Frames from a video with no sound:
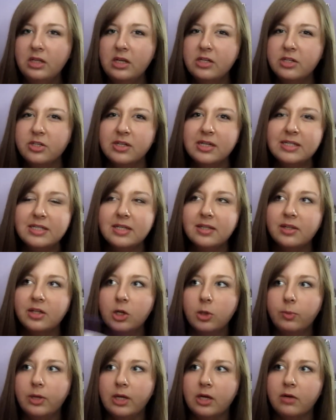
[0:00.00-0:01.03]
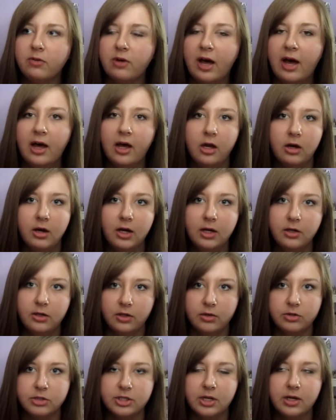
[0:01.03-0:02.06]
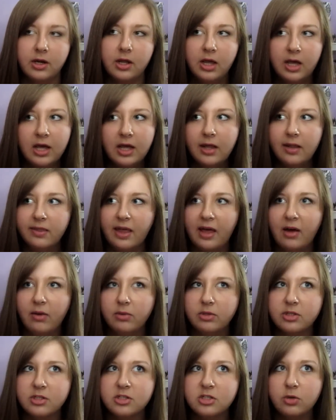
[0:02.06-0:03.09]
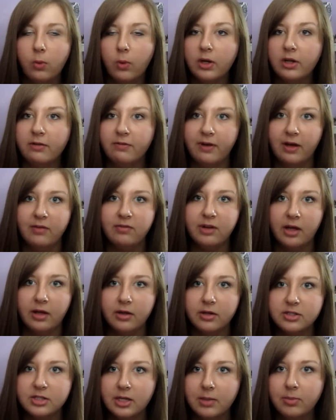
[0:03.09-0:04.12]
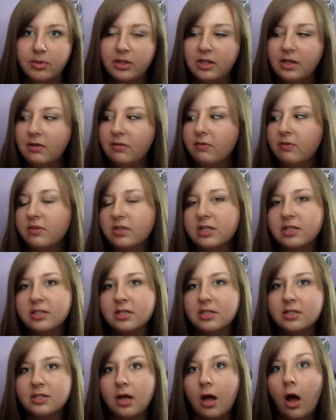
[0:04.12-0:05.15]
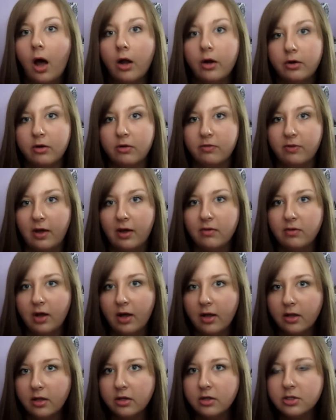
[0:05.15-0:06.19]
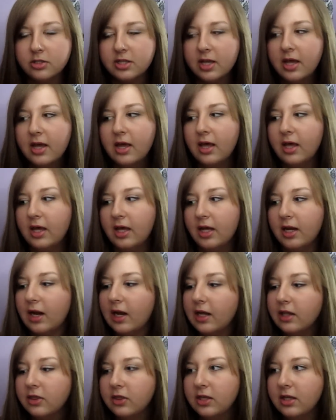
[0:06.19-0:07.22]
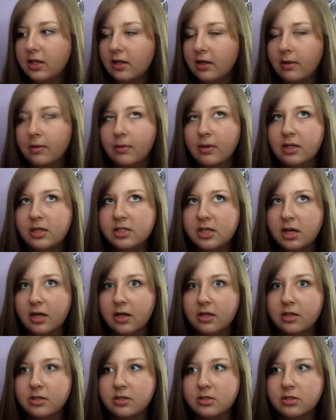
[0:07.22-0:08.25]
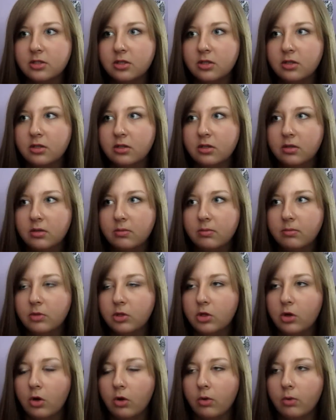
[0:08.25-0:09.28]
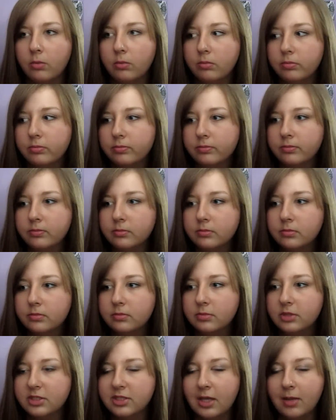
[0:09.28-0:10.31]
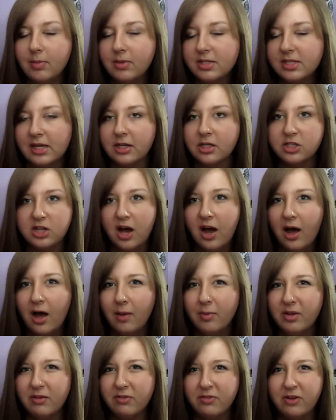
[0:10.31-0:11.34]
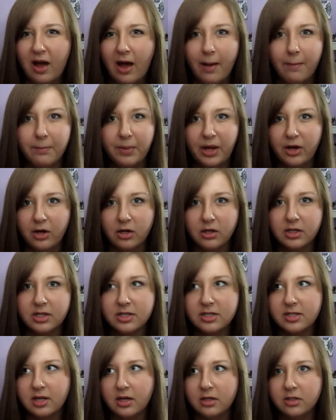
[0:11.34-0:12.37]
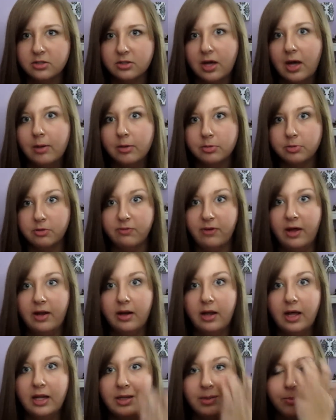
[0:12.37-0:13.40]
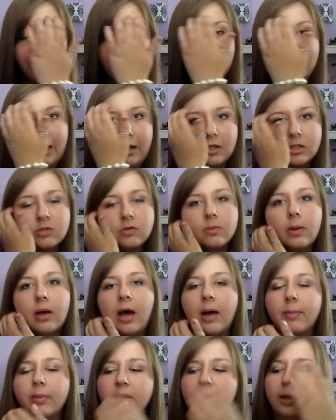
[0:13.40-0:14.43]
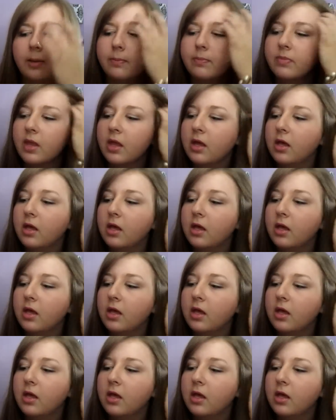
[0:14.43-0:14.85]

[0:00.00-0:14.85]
So that's a little bit of a higher end lotion. That was $25, I believe. This is under $5. And I think it does, you know, the same exact job, if not better, because it also helps prevent any breakouts from happening.